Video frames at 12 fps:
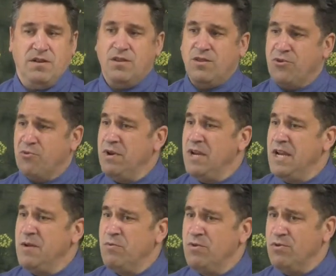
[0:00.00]
The three
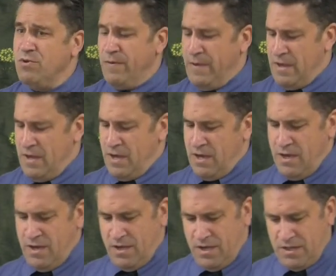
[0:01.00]
Hebrew
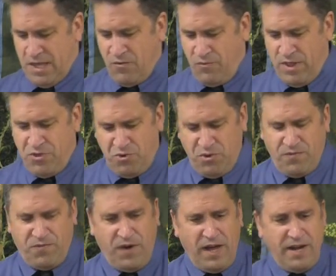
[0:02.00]
uh, that went through the
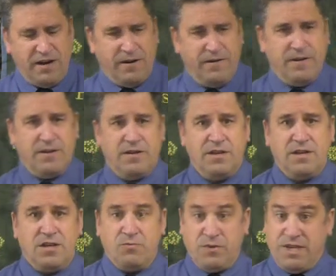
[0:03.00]
fire,
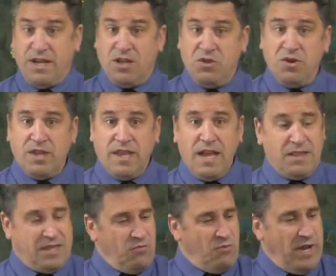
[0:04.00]
we take a look at
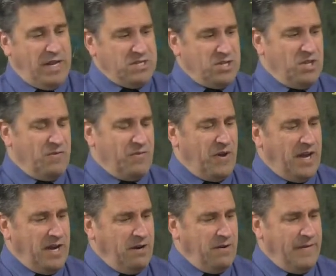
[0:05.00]
that. They went into the
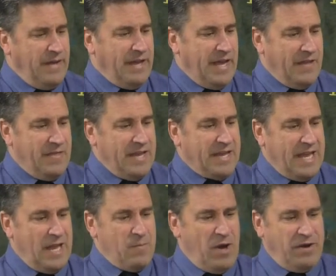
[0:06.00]
fire and they
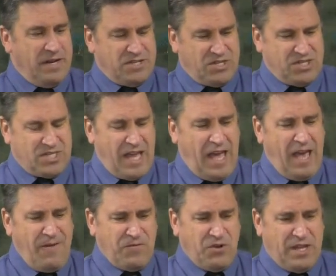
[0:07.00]
came out and says
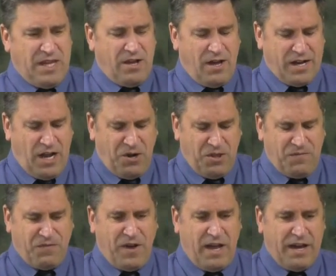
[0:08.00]
after they got out of the
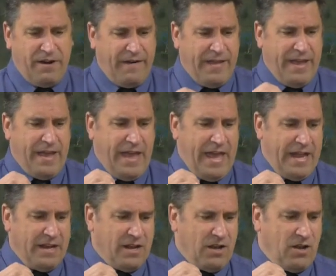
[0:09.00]
fire
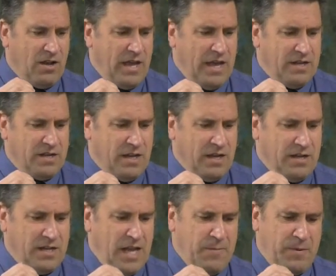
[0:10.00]
and, and uh,
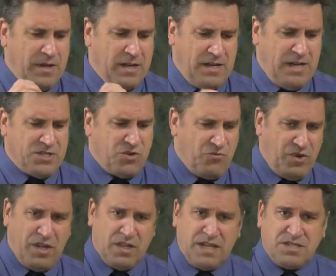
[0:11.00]
Nebuchadnezzar
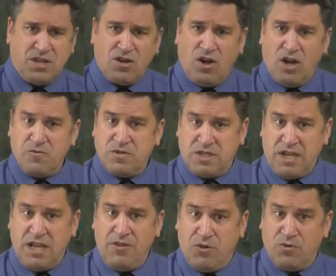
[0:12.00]
realized that God was
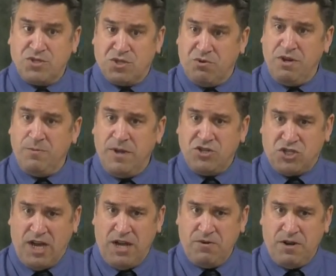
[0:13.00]
in those three men,
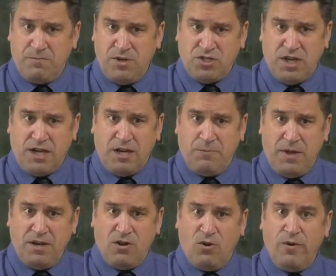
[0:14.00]
Shadrach, Meshach, and
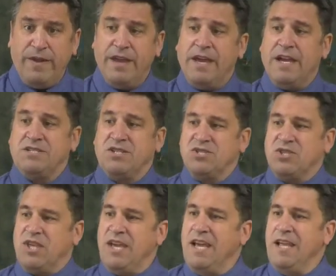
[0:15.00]
Abednego, it says
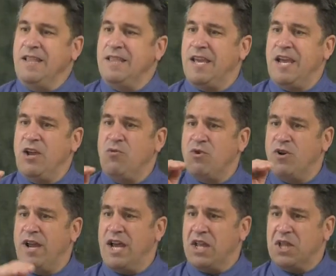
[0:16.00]
then they
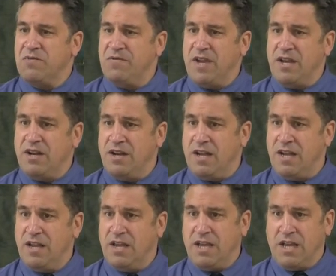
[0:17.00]
were elevated
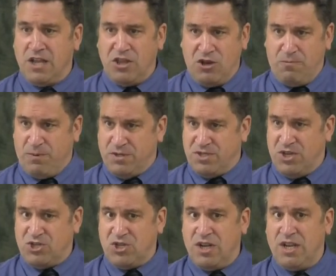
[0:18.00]
in their
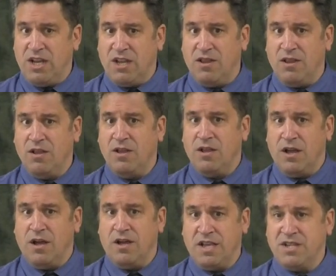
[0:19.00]
position in
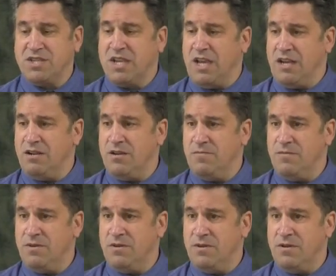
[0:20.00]
uh, his kingdom.
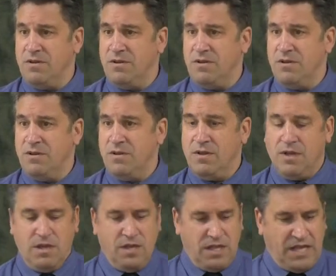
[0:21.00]

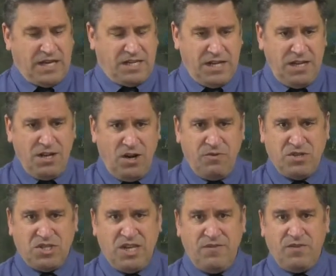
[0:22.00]
They did not
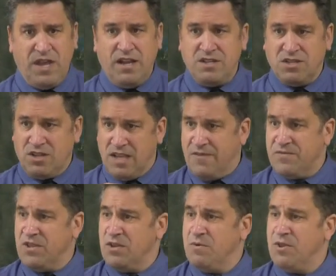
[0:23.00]
receive that until
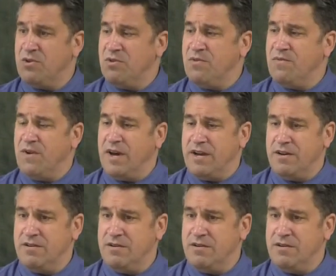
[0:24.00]
after they went through the fire.